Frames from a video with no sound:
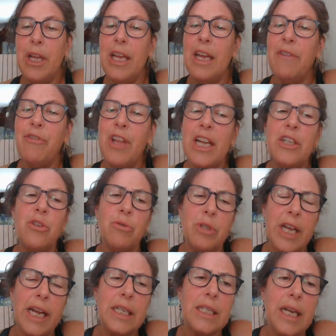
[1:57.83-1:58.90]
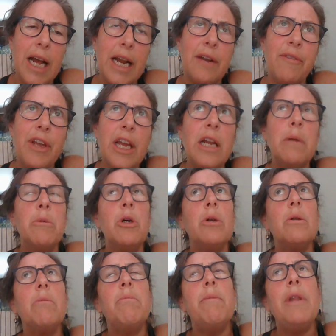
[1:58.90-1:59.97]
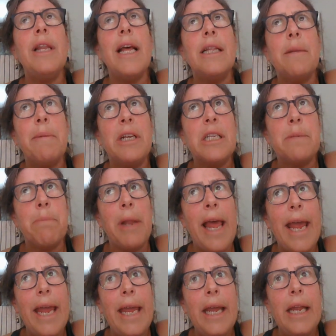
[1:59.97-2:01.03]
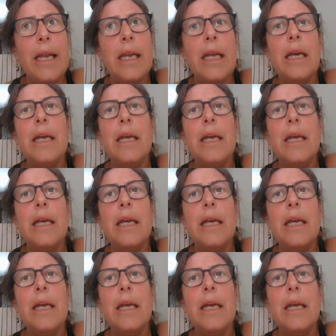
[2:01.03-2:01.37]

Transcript: If they do say it's a kind of animal, let them explain,